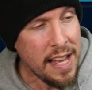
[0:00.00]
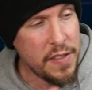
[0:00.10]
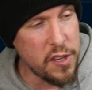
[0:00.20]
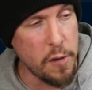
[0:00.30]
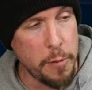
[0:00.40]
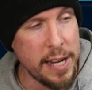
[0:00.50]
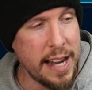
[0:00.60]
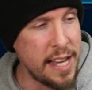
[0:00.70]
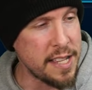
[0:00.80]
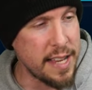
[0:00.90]
These are pretty
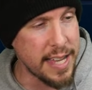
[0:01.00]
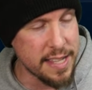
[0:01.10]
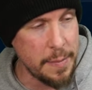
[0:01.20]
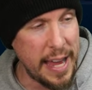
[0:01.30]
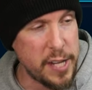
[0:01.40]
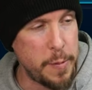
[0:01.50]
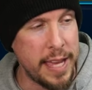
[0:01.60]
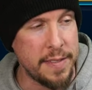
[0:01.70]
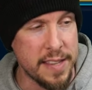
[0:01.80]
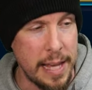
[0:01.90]
nice because I get some
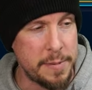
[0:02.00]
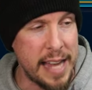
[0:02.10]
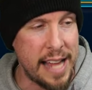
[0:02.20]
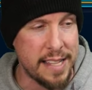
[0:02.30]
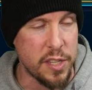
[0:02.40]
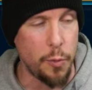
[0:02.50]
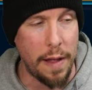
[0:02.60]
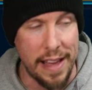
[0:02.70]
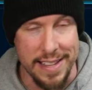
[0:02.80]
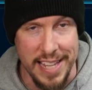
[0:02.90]
HP in the substats as
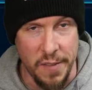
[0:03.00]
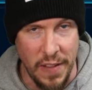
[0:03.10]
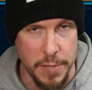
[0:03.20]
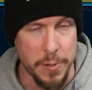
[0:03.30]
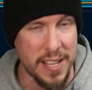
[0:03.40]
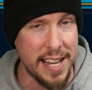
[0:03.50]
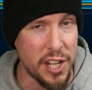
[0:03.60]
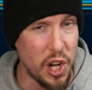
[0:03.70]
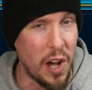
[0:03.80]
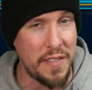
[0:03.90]
well as defense
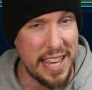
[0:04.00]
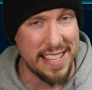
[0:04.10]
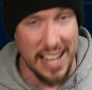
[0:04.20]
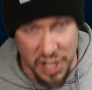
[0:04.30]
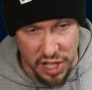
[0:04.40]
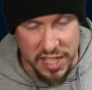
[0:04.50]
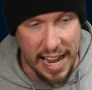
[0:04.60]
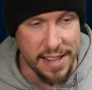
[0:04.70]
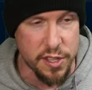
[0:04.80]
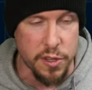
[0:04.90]
percentage on the Ascension stats.